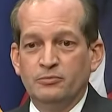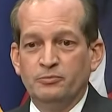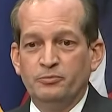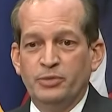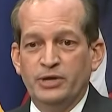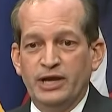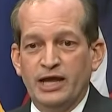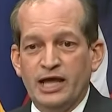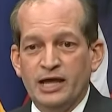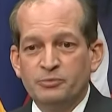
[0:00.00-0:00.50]

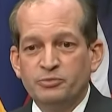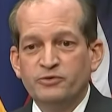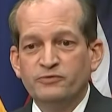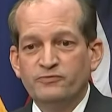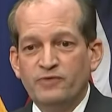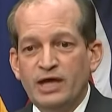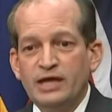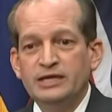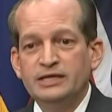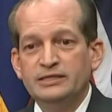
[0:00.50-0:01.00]
But I
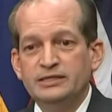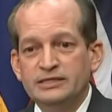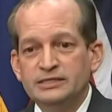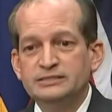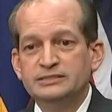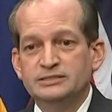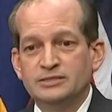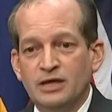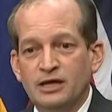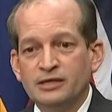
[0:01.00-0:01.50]
provided these
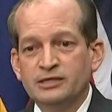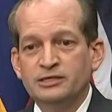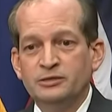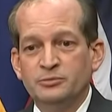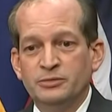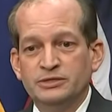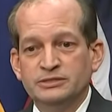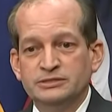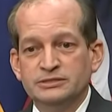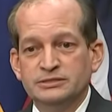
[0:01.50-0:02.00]

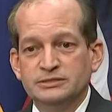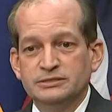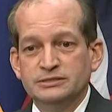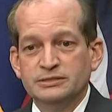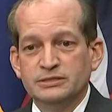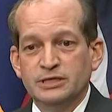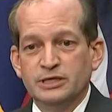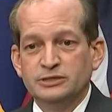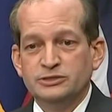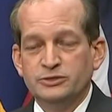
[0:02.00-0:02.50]
documents
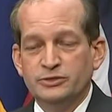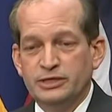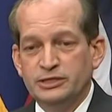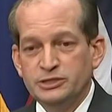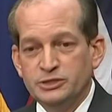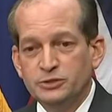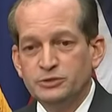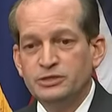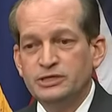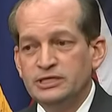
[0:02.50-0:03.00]
so that
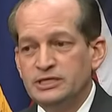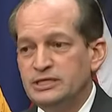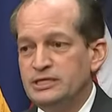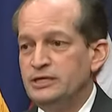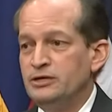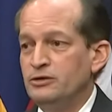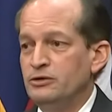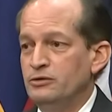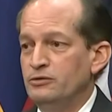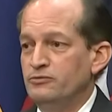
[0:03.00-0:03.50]
you could
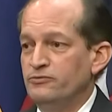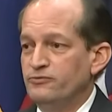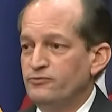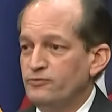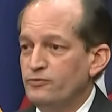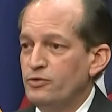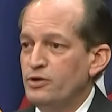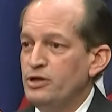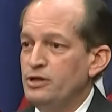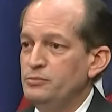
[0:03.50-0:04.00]
hear
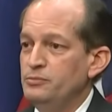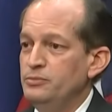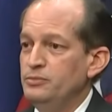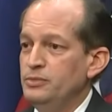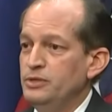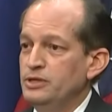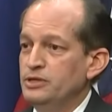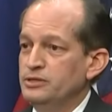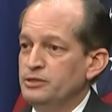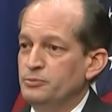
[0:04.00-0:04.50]
from
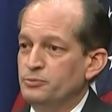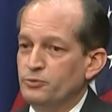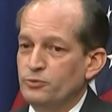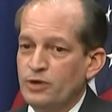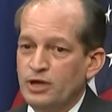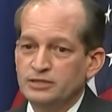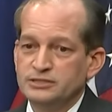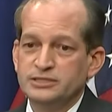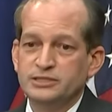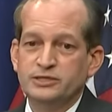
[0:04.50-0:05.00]
the
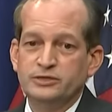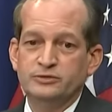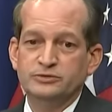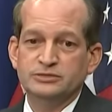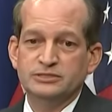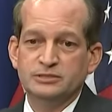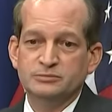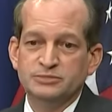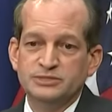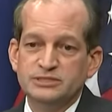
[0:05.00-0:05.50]
prosecutors
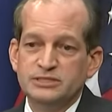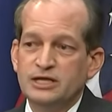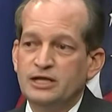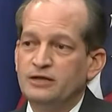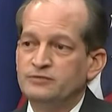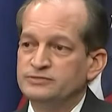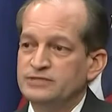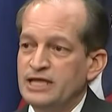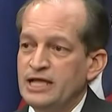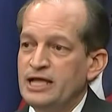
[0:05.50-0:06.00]

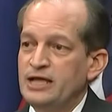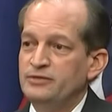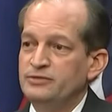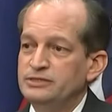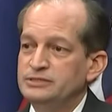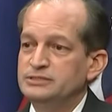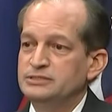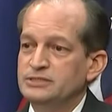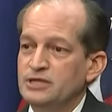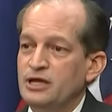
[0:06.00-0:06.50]
themselves how
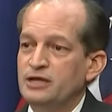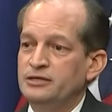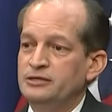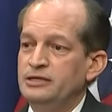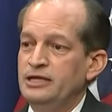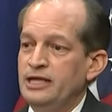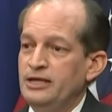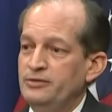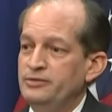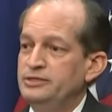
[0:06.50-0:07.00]

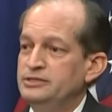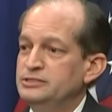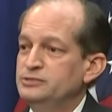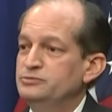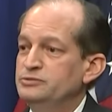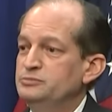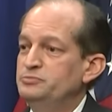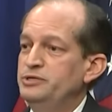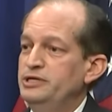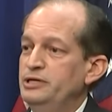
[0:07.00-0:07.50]
this
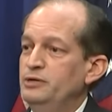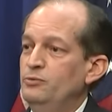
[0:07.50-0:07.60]
was being